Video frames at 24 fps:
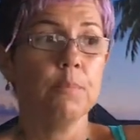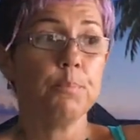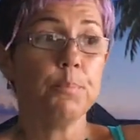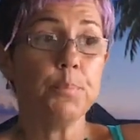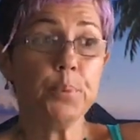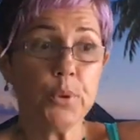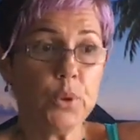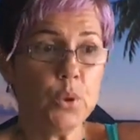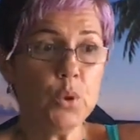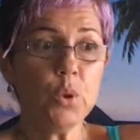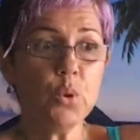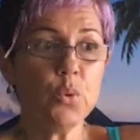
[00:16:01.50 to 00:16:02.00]

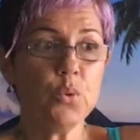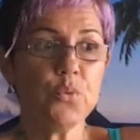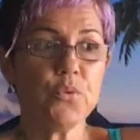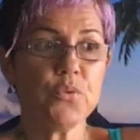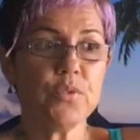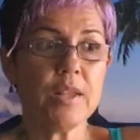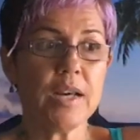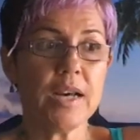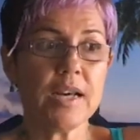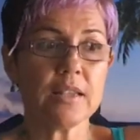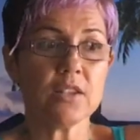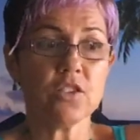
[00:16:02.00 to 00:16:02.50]
proof
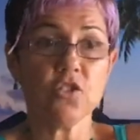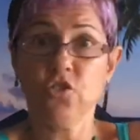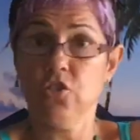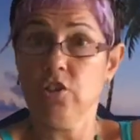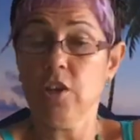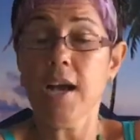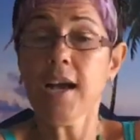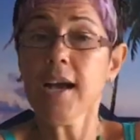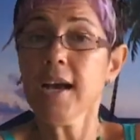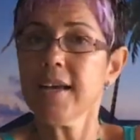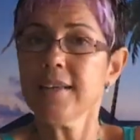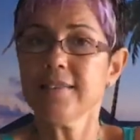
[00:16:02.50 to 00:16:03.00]
that
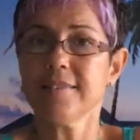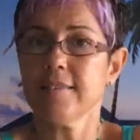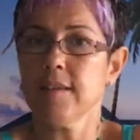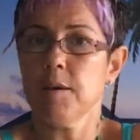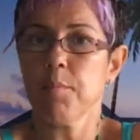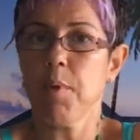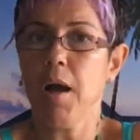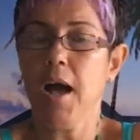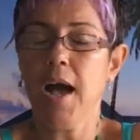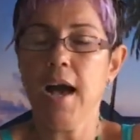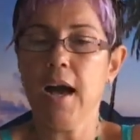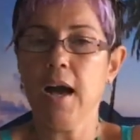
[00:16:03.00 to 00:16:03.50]
Shungite
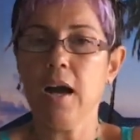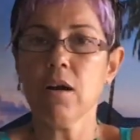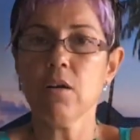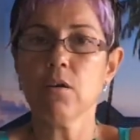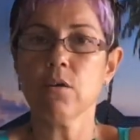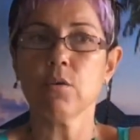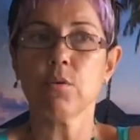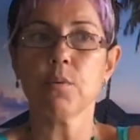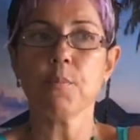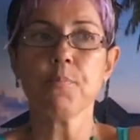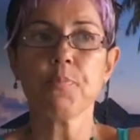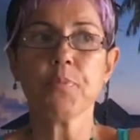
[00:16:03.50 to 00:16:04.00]

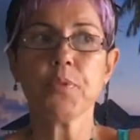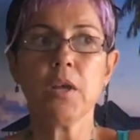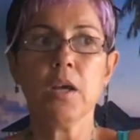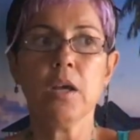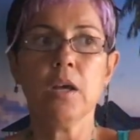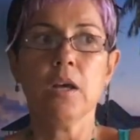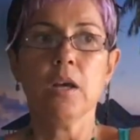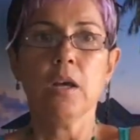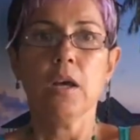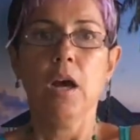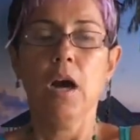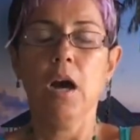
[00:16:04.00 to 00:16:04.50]
somehow
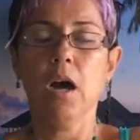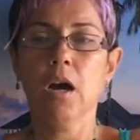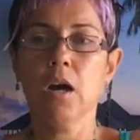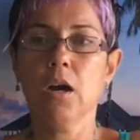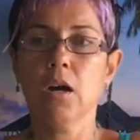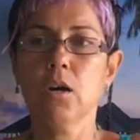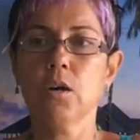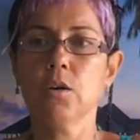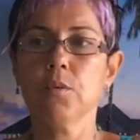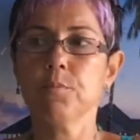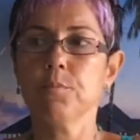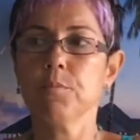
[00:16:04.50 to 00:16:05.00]

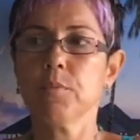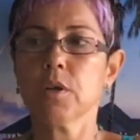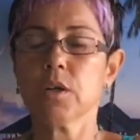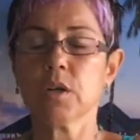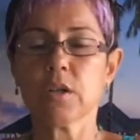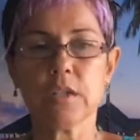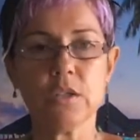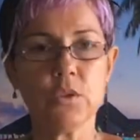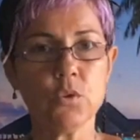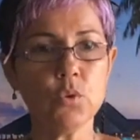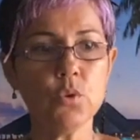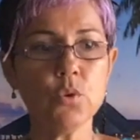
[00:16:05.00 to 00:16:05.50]

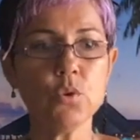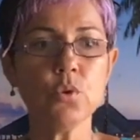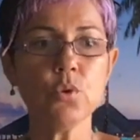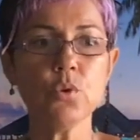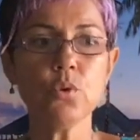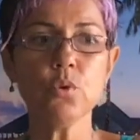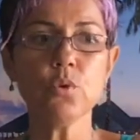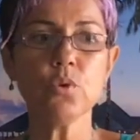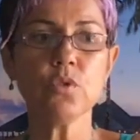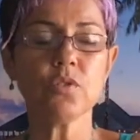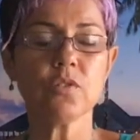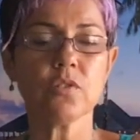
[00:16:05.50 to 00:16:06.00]

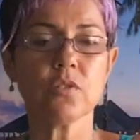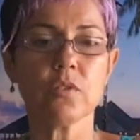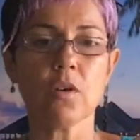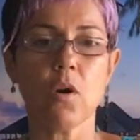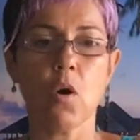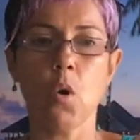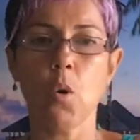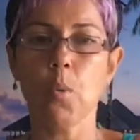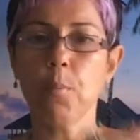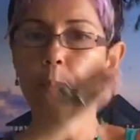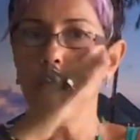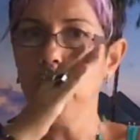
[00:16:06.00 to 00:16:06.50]
reduce
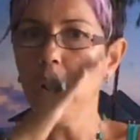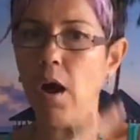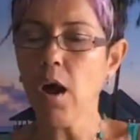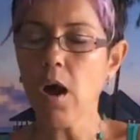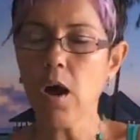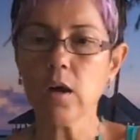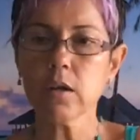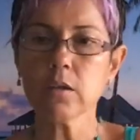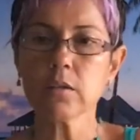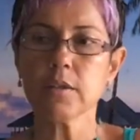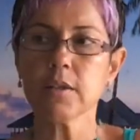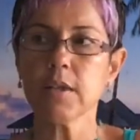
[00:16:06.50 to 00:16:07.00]
or
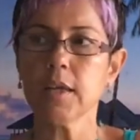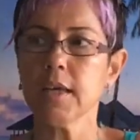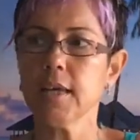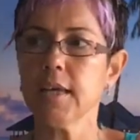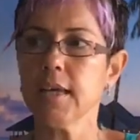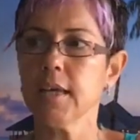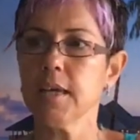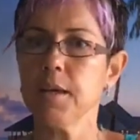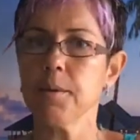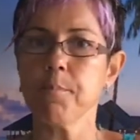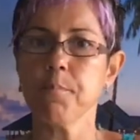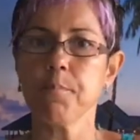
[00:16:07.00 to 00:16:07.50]
block
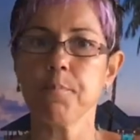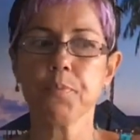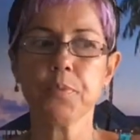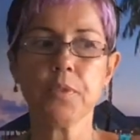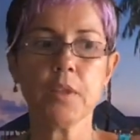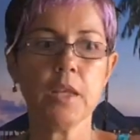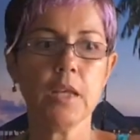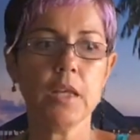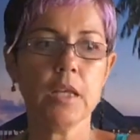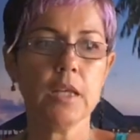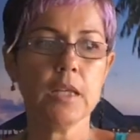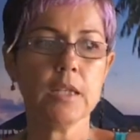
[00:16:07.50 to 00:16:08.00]
the
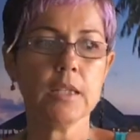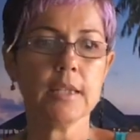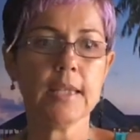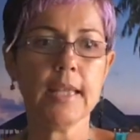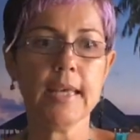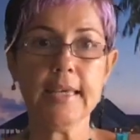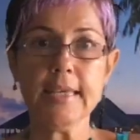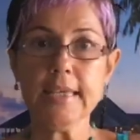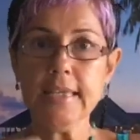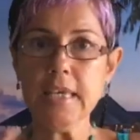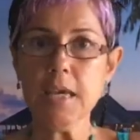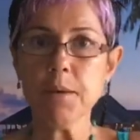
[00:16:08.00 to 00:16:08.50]

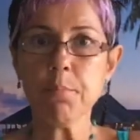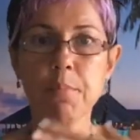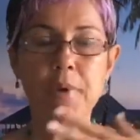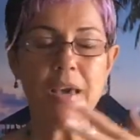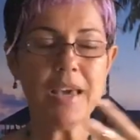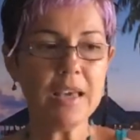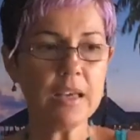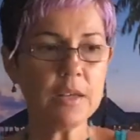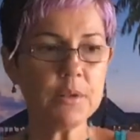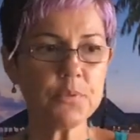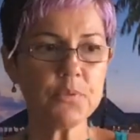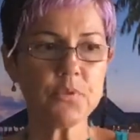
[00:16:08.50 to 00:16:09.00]

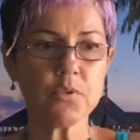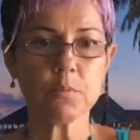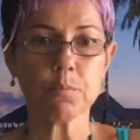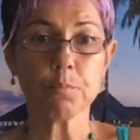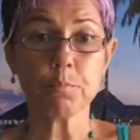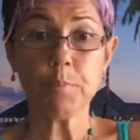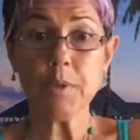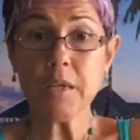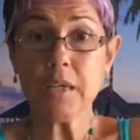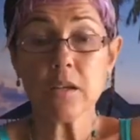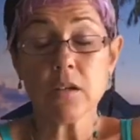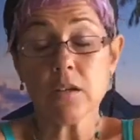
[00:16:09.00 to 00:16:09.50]
EMFs
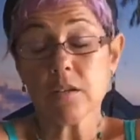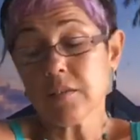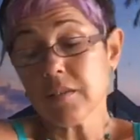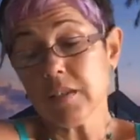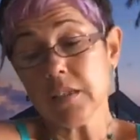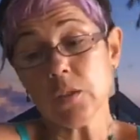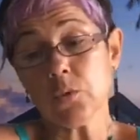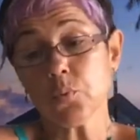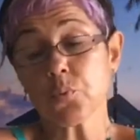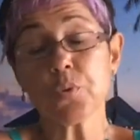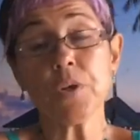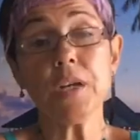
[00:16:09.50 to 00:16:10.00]
because
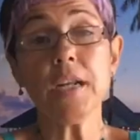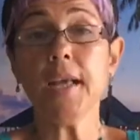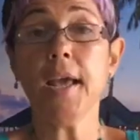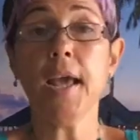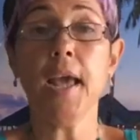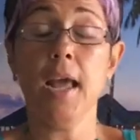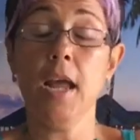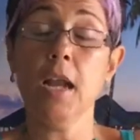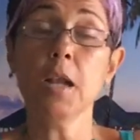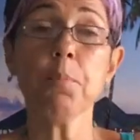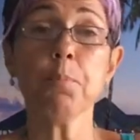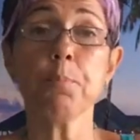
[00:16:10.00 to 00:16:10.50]
it really
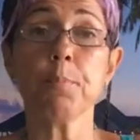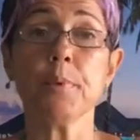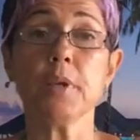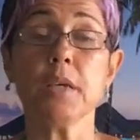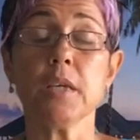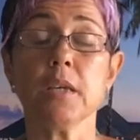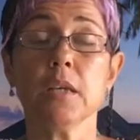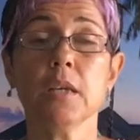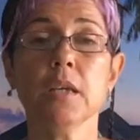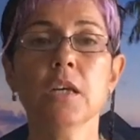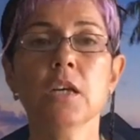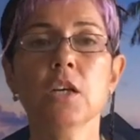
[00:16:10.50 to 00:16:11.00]
helped
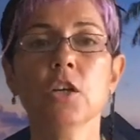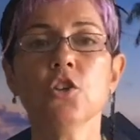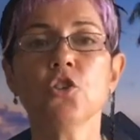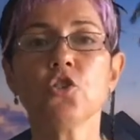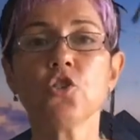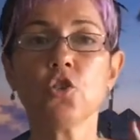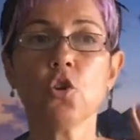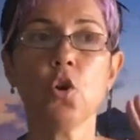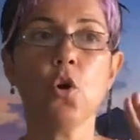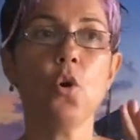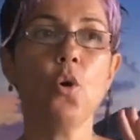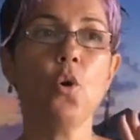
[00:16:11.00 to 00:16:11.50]
me.
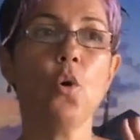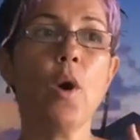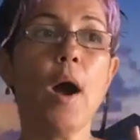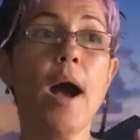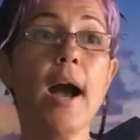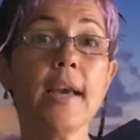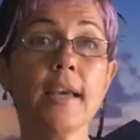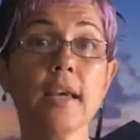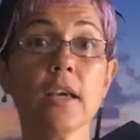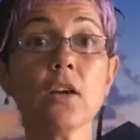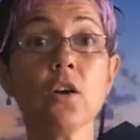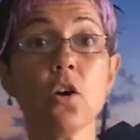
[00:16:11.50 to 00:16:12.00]
So
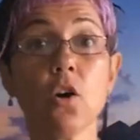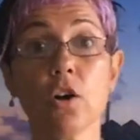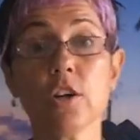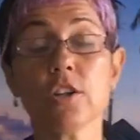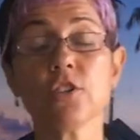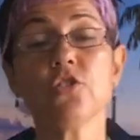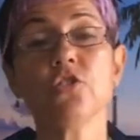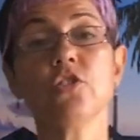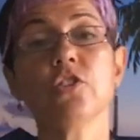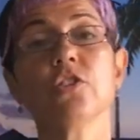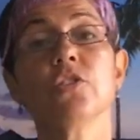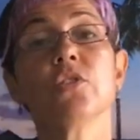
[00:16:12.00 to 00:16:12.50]
I
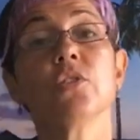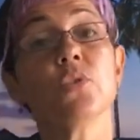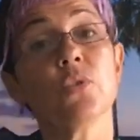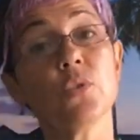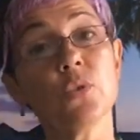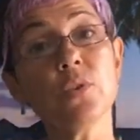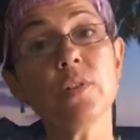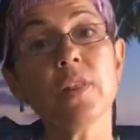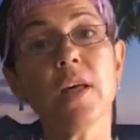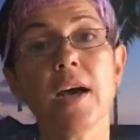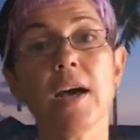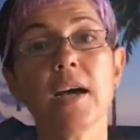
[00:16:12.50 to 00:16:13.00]
encourage you to do
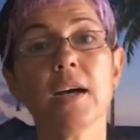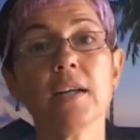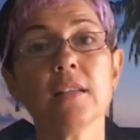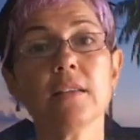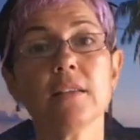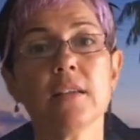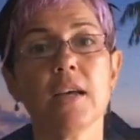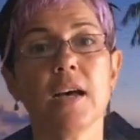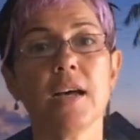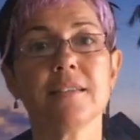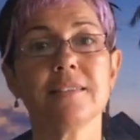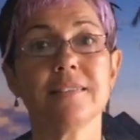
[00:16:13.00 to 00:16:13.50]
that
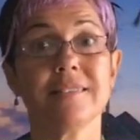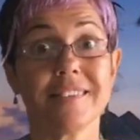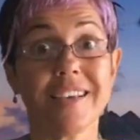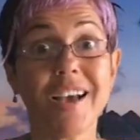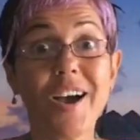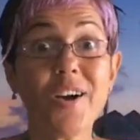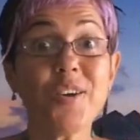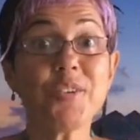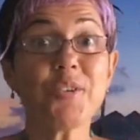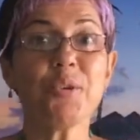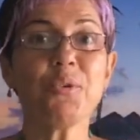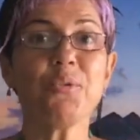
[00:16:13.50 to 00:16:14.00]
and see
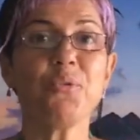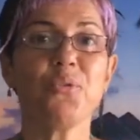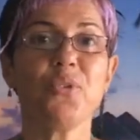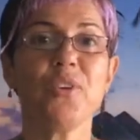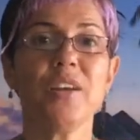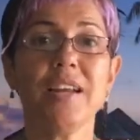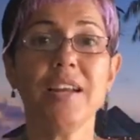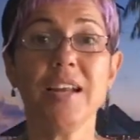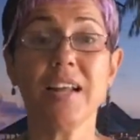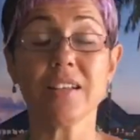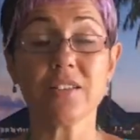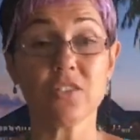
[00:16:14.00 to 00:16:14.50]
how you
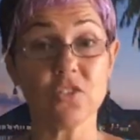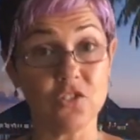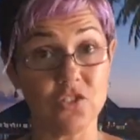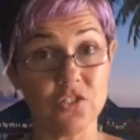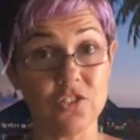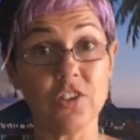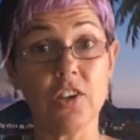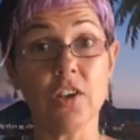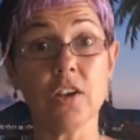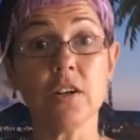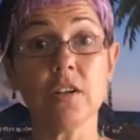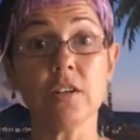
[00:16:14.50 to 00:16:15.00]
feel and
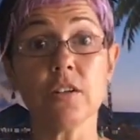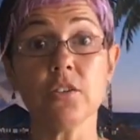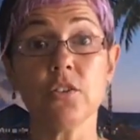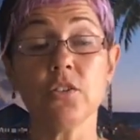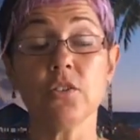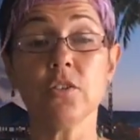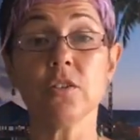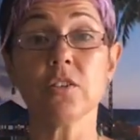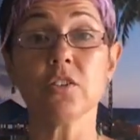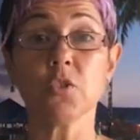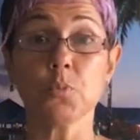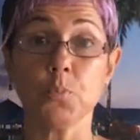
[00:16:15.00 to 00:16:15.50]
share
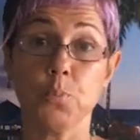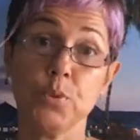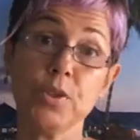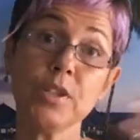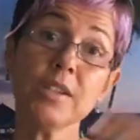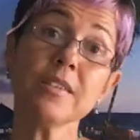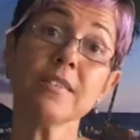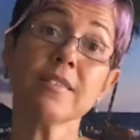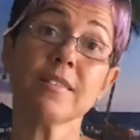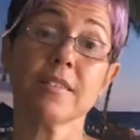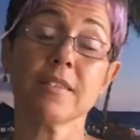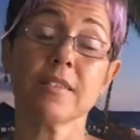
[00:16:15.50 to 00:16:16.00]
your
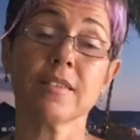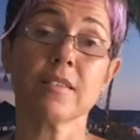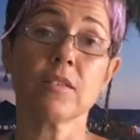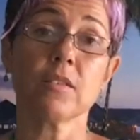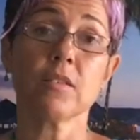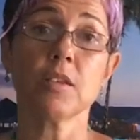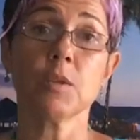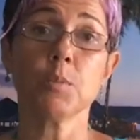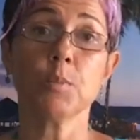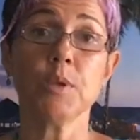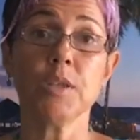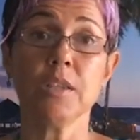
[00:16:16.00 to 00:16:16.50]
experiences
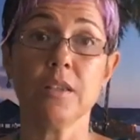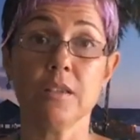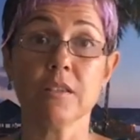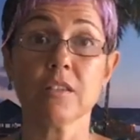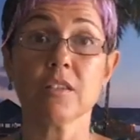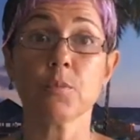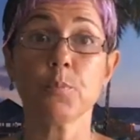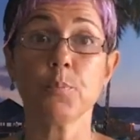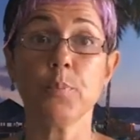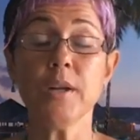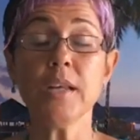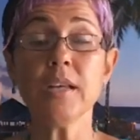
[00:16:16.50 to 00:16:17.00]
on the videos,
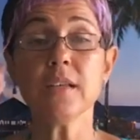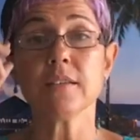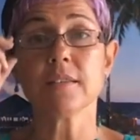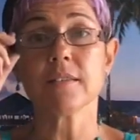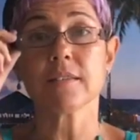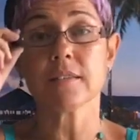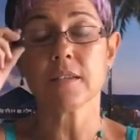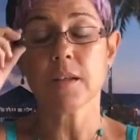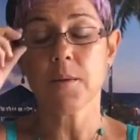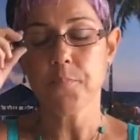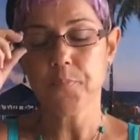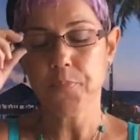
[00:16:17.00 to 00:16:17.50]

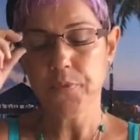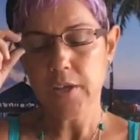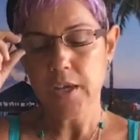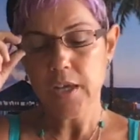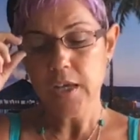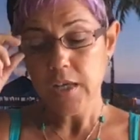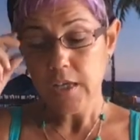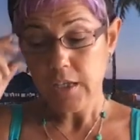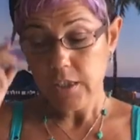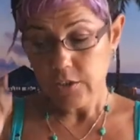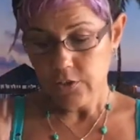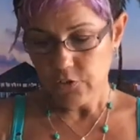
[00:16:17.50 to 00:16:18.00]
please.
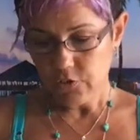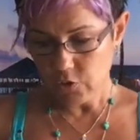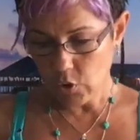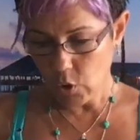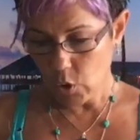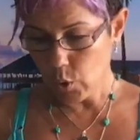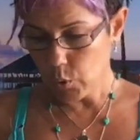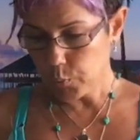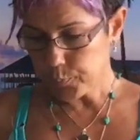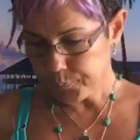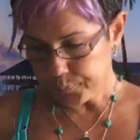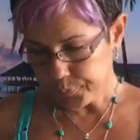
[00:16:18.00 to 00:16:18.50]

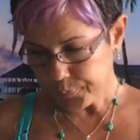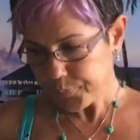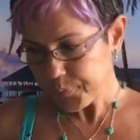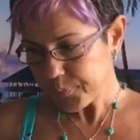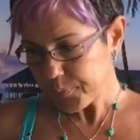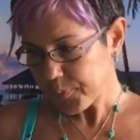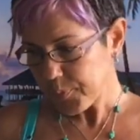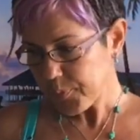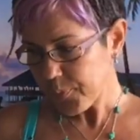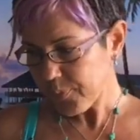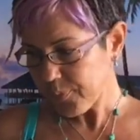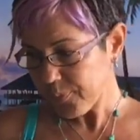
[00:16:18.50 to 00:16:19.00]
So,
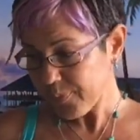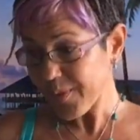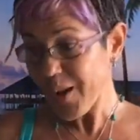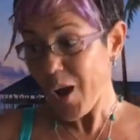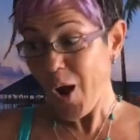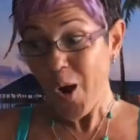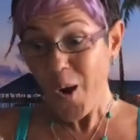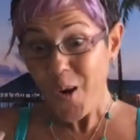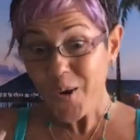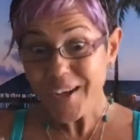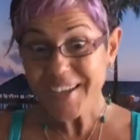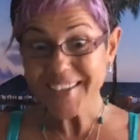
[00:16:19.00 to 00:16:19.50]

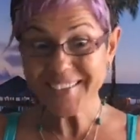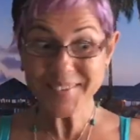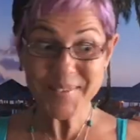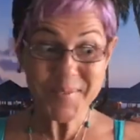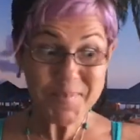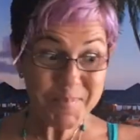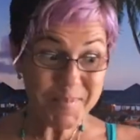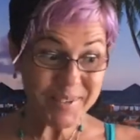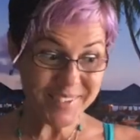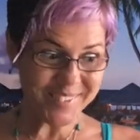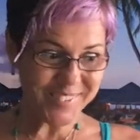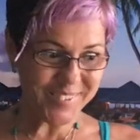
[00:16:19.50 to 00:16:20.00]
okay, to
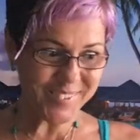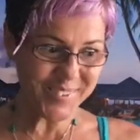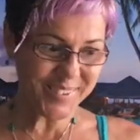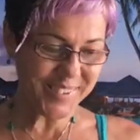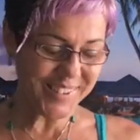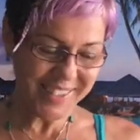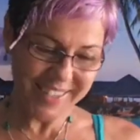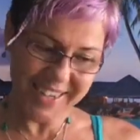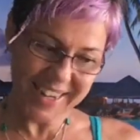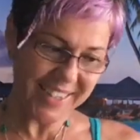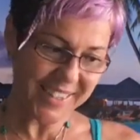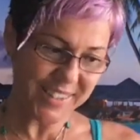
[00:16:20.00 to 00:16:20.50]
make sure
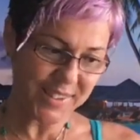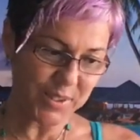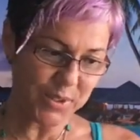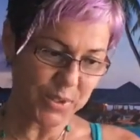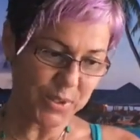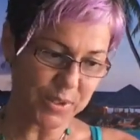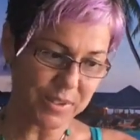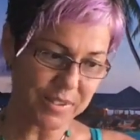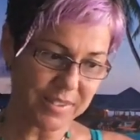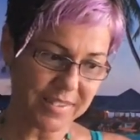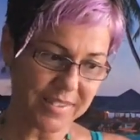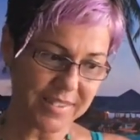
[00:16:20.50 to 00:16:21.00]
that I
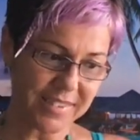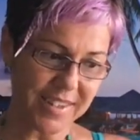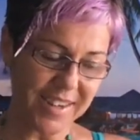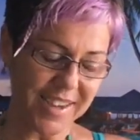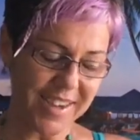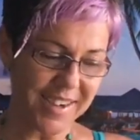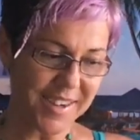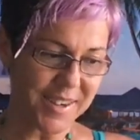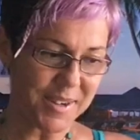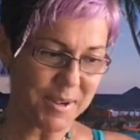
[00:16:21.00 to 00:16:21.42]
don't